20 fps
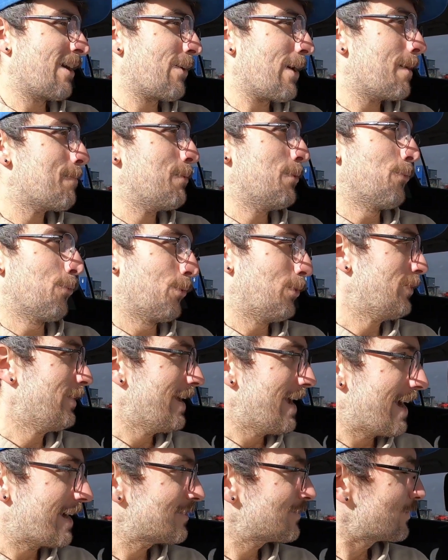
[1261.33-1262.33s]
of crap you
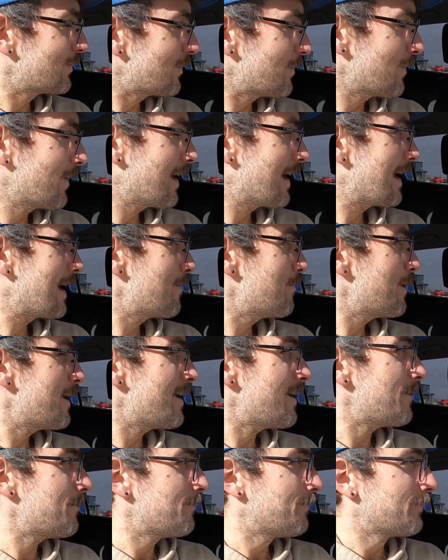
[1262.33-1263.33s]
really extra don't care
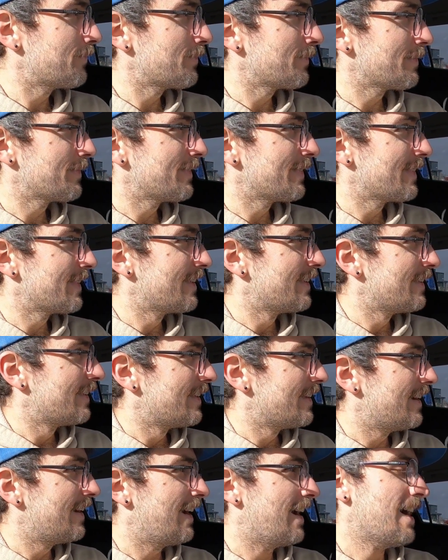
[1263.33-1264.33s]
about.
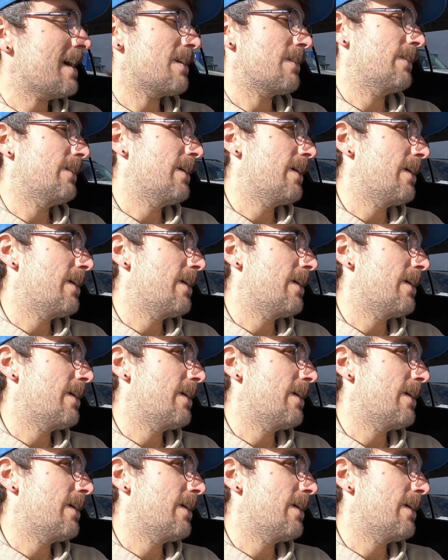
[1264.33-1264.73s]
I don't